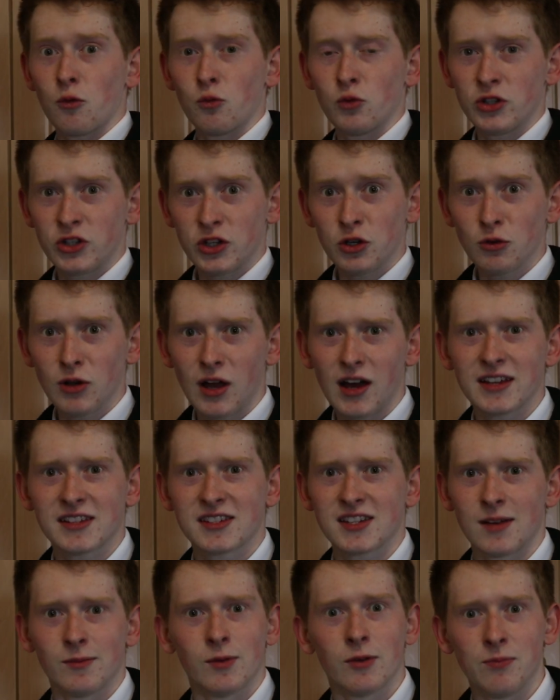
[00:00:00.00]
Would you like
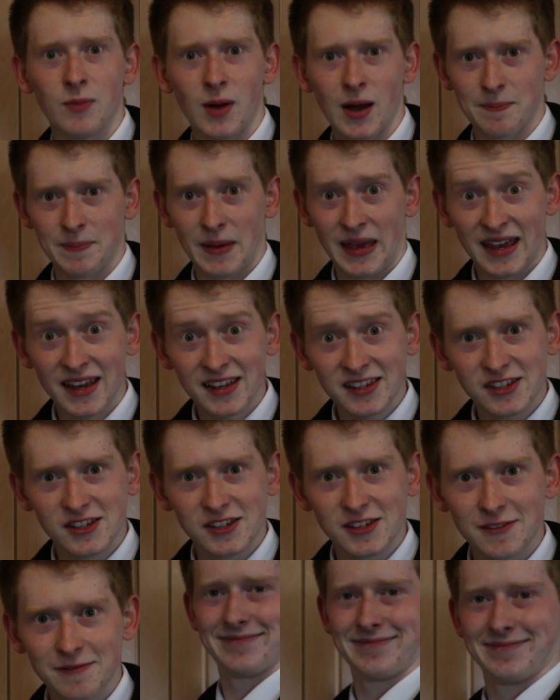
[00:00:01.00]
some of my piss?